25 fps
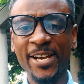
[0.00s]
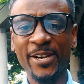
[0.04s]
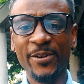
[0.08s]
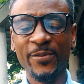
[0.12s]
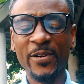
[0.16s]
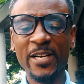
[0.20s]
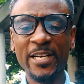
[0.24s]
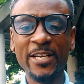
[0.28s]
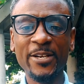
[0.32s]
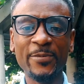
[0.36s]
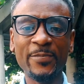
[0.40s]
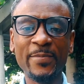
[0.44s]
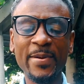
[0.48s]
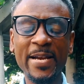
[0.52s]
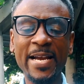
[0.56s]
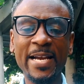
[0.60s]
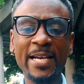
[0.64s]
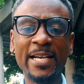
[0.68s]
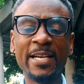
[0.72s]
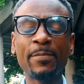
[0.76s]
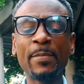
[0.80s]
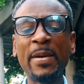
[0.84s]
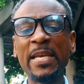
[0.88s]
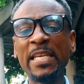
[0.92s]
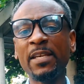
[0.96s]
Welcome
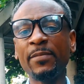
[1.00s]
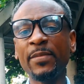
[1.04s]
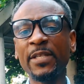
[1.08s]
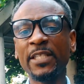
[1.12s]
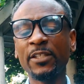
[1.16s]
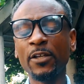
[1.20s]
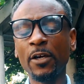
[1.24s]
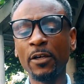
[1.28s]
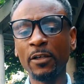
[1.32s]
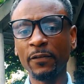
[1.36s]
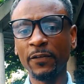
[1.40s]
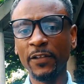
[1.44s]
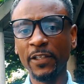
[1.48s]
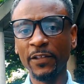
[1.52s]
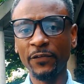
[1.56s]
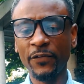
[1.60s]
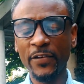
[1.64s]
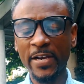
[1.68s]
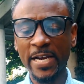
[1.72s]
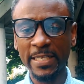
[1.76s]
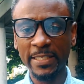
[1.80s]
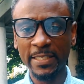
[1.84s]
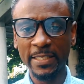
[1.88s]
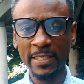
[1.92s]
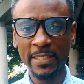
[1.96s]
back. My name is Donovan
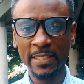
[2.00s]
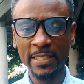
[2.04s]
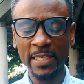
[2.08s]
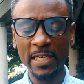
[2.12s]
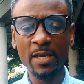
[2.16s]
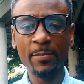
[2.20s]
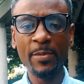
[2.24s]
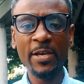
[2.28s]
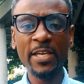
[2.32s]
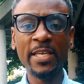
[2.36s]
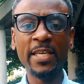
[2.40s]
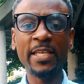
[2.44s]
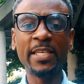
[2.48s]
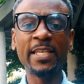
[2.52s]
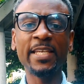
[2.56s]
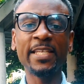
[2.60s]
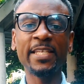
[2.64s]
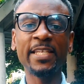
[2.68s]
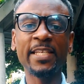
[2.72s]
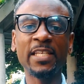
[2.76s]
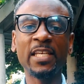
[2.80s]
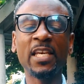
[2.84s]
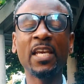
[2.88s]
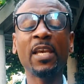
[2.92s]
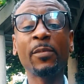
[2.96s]
Francis, and I'm a
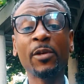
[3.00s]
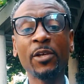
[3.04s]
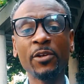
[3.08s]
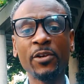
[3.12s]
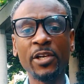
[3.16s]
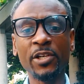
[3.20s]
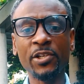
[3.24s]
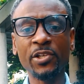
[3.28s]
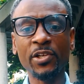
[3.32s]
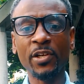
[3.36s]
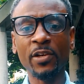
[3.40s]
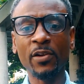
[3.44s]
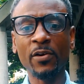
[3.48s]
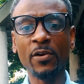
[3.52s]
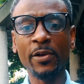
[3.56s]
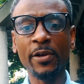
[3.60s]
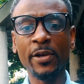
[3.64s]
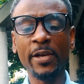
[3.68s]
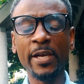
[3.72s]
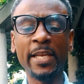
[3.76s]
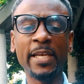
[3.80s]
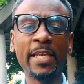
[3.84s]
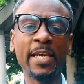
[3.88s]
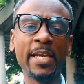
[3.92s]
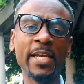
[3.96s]
Canadian immigration
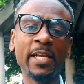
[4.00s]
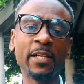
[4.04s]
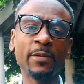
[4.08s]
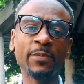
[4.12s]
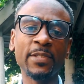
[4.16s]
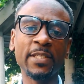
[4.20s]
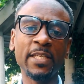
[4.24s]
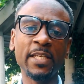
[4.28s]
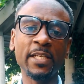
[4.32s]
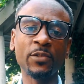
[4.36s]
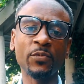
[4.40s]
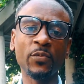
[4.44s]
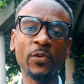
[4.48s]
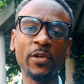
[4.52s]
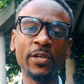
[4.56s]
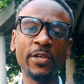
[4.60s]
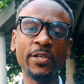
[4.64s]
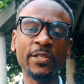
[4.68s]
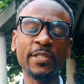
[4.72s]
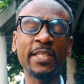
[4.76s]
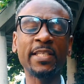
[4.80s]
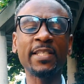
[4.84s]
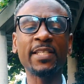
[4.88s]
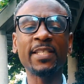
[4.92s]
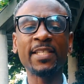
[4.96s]
lawyer, and I help skilled
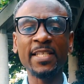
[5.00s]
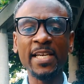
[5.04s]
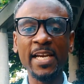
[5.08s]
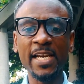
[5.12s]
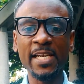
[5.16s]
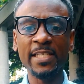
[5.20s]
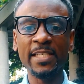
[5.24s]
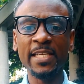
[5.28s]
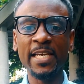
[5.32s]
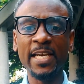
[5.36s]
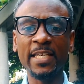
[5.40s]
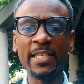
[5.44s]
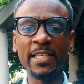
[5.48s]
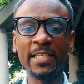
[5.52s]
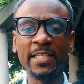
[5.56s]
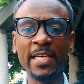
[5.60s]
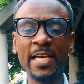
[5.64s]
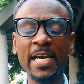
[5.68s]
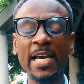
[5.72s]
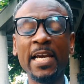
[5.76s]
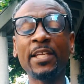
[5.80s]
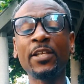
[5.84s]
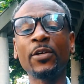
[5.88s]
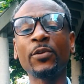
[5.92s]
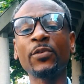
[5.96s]
workers inside Canada
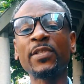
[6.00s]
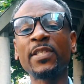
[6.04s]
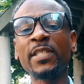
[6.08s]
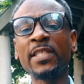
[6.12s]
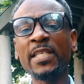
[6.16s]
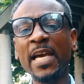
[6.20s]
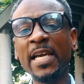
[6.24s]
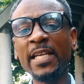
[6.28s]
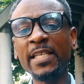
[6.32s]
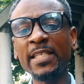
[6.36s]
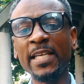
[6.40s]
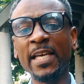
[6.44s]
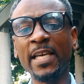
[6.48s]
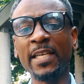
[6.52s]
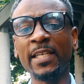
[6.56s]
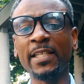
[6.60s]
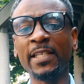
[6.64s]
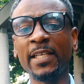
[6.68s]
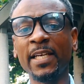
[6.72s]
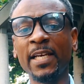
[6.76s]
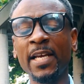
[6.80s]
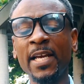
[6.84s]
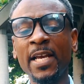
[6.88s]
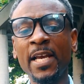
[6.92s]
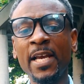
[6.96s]
and outside
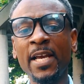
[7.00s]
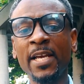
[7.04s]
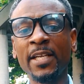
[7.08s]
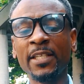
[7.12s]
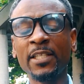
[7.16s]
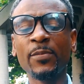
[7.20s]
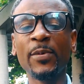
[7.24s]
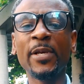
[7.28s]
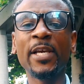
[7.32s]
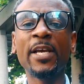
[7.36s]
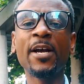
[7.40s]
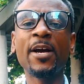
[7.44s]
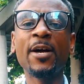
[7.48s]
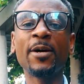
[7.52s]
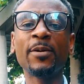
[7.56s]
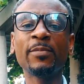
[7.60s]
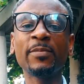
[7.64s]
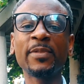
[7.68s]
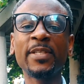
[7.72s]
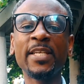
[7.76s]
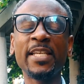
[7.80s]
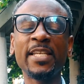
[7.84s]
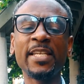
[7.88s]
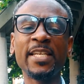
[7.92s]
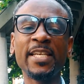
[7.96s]
Canada to become
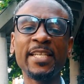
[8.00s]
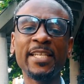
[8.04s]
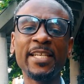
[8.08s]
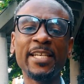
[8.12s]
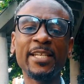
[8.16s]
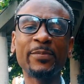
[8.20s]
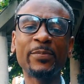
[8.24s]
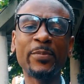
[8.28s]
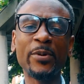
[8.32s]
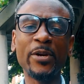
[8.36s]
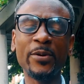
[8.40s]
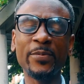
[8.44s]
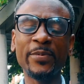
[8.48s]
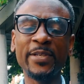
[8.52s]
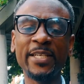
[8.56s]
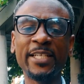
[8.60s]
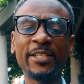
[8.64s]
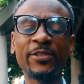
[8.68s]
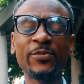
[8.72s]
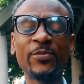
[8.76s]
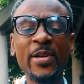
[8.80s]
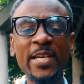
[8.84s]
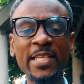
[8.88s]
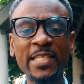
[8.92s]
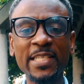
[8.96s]
Canadian
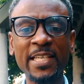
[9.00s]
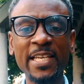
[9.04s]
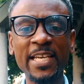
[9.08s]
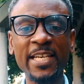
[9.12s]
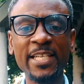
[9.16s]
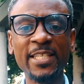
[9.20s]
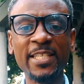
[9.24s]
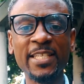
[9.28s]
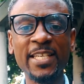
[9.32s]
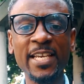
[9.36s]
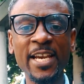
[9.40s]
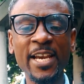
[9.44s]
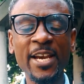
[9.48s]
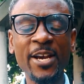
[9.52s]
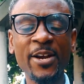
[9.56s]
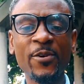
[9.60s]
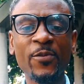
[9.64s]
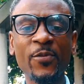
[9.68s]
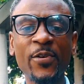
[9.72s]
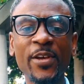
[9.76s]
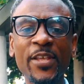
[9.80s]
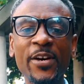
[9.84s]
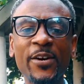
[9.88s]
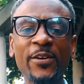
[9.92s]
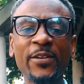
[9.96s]
permanent residents
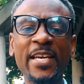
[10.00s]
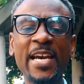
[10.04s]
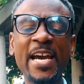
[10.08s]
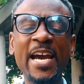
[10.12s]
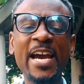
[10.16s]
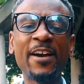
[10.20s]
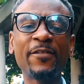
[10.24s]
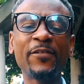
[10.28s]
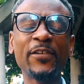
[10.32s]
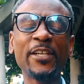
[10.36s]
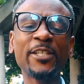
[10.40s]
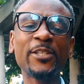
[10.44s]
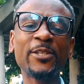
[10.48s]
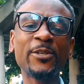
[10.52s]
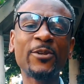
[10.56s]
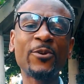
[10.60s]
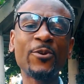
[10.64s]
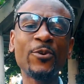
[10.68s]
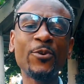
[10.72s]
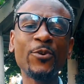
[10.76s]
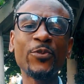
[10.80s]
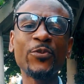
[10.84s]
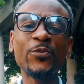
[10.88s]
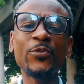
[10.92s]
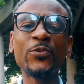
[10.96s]
without having to
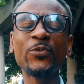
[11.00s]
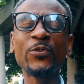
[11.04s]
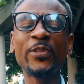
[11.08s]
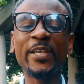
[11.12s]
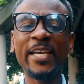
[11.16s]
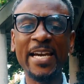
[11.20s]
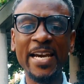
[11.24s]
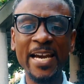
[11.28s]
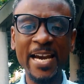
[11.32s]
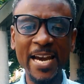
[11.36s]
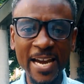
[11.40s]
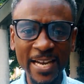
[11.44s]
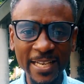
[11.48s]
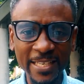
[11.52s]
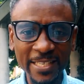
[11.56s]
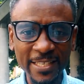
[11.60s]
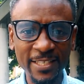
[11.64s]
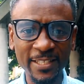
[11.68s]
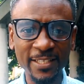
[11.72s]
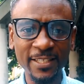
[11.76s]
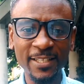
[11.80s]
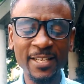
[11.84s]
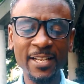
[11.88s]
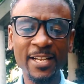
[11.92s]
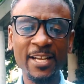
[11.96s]
go through the
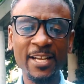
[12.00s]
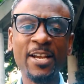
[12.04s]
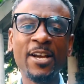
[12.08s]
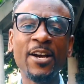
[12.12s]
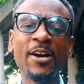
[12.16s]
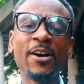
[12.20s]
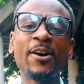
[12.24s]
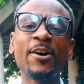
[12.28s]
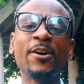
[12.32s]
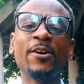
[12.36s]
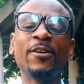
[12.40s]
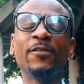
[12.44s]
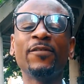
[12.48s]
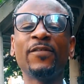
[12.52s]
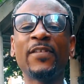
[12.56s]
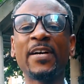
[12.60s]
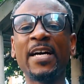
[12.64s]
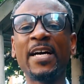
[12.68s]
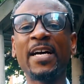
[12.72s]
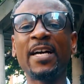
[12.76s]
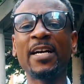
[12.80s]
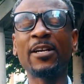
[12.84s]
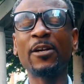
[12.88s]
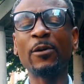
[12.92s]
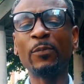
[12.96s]
hassle
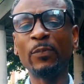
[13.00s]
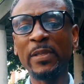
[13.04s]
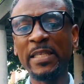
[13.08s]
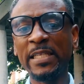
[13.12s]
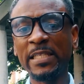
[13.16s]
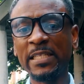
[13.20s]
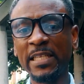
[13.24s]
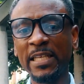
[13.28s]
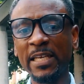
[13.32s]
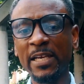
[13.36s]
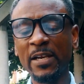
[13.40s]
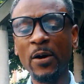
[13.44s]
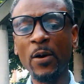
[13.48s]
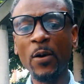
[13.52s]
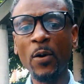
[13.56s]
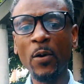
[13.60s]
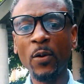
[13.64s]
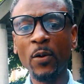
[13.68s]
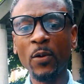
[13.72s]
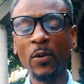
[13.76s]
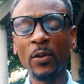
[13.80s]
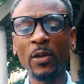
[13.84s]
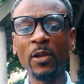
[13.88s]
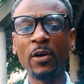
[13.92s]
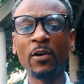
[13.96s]
of completing
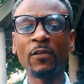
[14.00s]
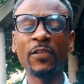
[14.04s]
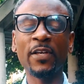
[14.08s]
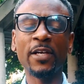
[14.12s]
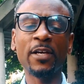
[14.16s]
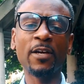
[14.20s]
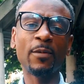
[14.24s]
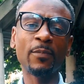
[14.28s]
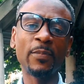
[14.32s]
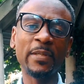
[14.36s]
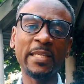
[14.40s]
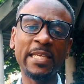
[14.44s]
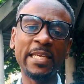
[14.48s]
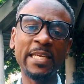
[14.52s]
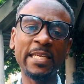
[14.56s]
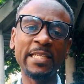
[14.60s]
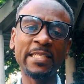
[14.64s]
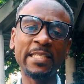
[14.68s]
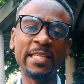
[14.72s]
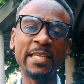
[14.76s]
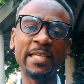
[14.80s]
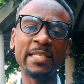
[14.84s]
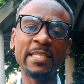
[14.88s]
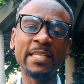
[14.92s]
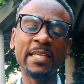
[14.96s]
all of the
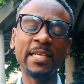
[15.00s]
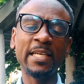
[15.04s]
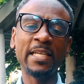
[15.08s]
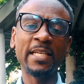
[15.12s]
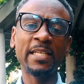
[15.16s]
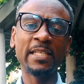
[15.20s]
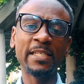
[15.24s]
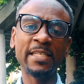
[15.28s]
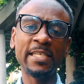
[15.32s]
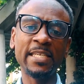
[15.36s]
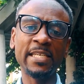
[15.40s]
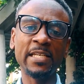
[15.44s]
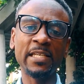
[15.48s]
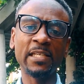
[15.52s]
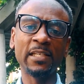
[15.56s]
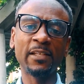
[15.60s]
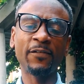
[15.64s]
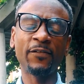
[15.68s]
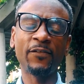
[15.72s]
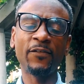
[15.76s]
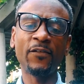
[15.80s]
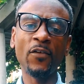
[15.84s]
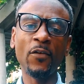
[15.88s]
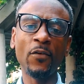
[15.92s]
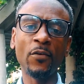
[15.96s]
complicated legal
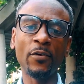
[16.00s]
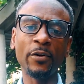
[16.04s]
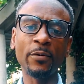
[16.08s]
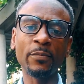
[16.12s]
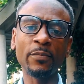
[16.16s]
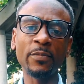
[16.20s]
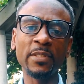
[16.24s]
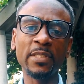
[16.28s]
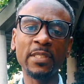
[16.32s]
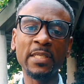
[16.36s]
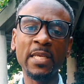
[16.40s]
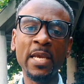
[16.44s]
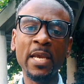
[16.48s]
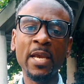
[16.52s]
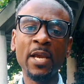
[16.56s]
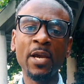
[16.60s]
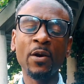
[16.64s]
forms.